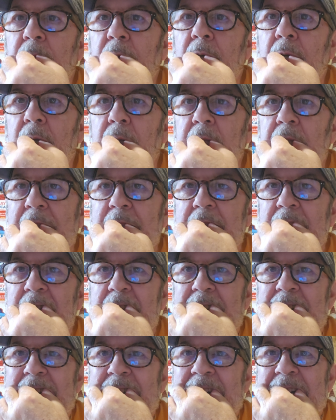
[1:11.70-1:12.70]
front, you
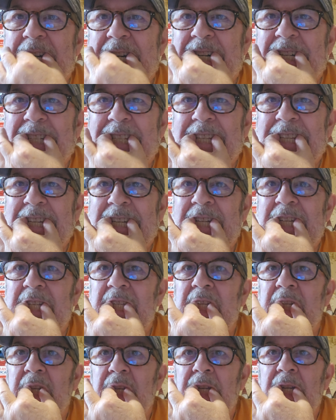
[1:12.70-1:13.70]
know, all
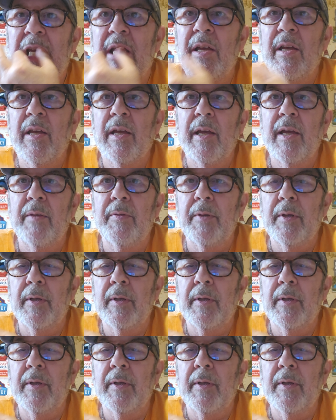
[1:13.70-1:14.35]
these, and